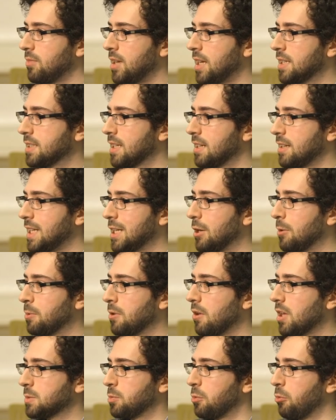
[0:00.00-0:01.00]
is it you know a
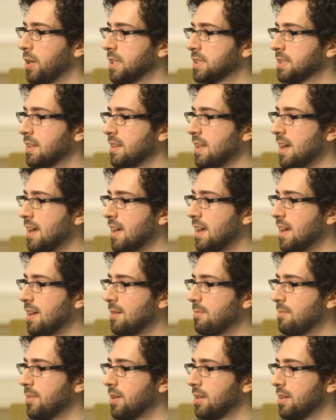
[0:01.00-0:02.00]
plausible risk that
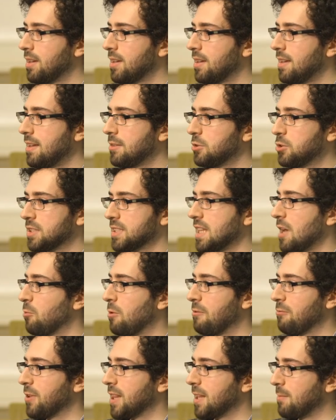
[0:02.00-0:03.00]
um, just that
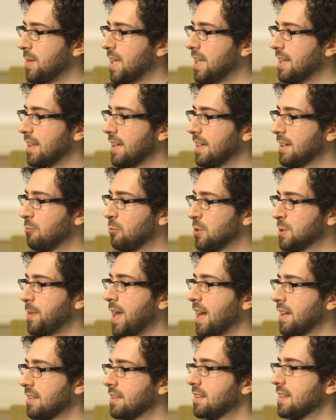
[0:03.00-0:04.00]
won't really be like
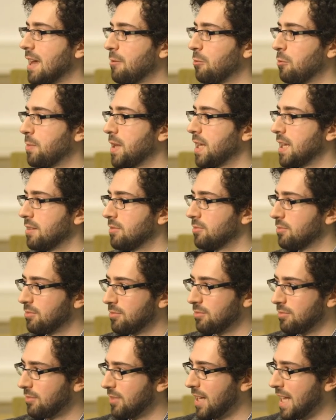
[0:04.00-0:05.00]
respected, and that will be
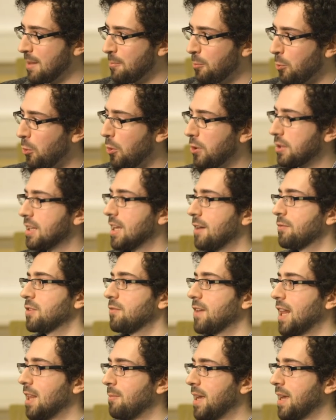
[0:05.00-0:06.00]
mm-hmm. an important enough
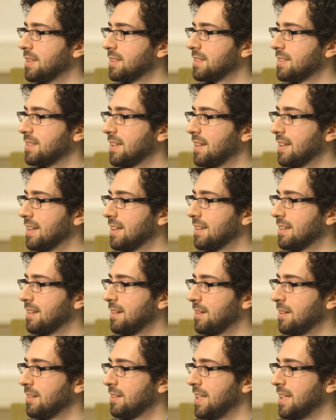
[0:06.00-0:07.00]
development to
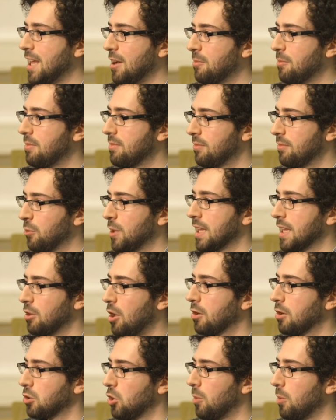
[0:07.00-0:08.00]
you know for like
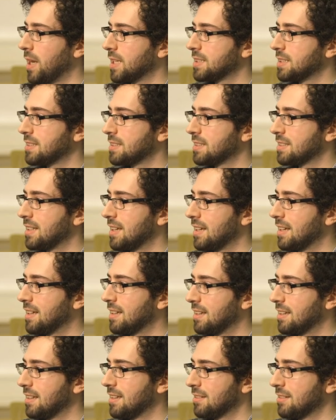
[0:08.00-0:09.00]
long termists to right.
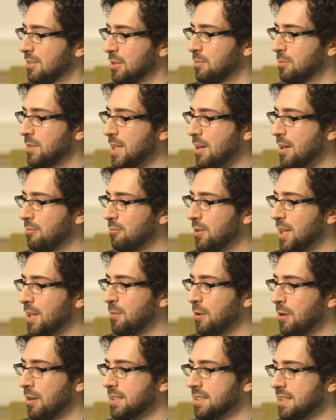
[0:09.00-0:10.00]
to you know really
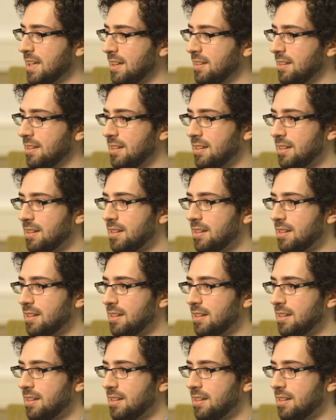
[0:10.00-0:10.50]
focus on.